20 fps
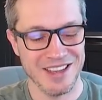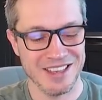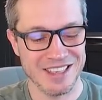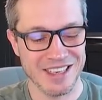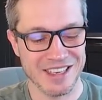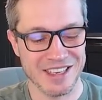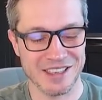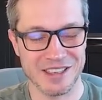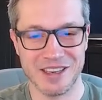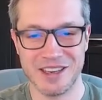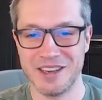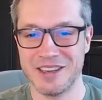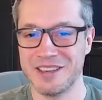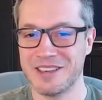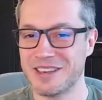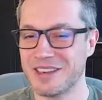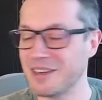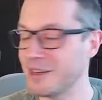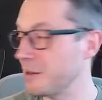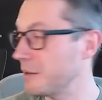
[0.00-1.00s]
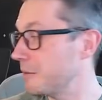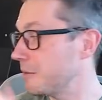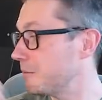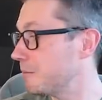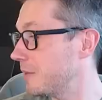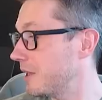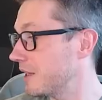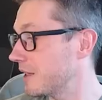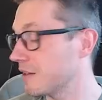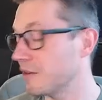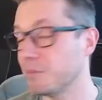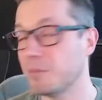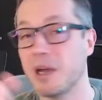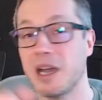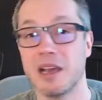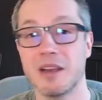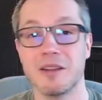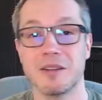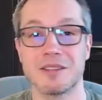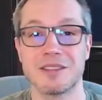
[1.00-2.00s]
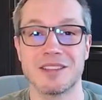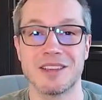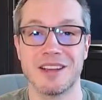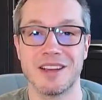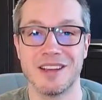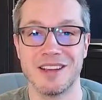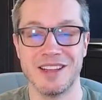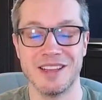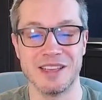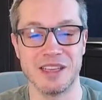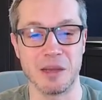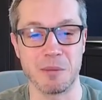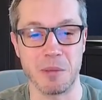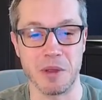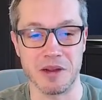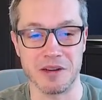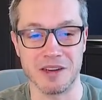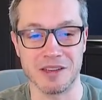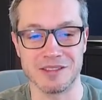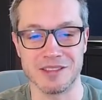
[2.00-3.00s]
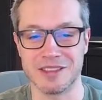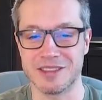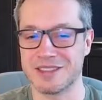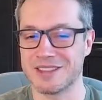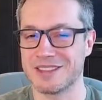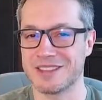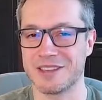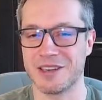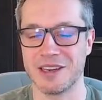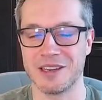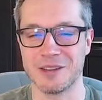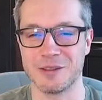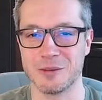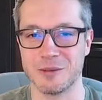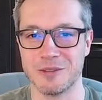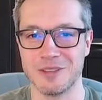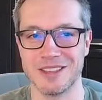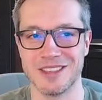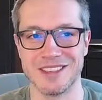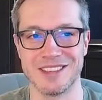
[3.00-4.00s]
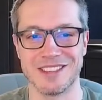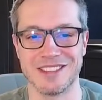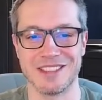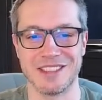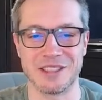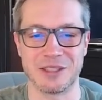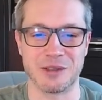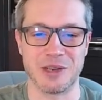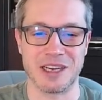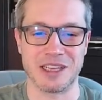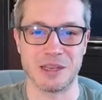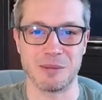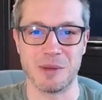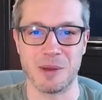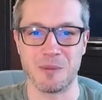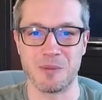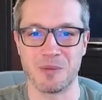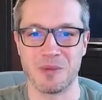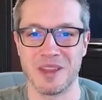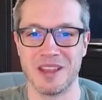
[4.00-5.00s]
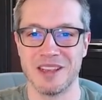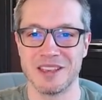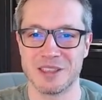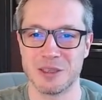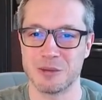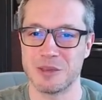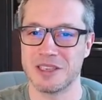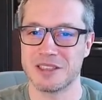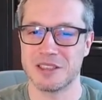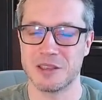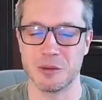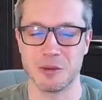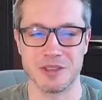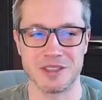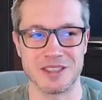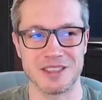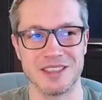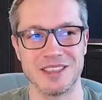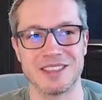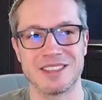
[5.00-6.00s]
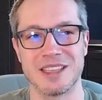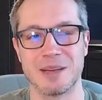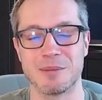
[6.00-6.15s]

And I can hear my copilot in the background that's trying to distract me. So yes, you will see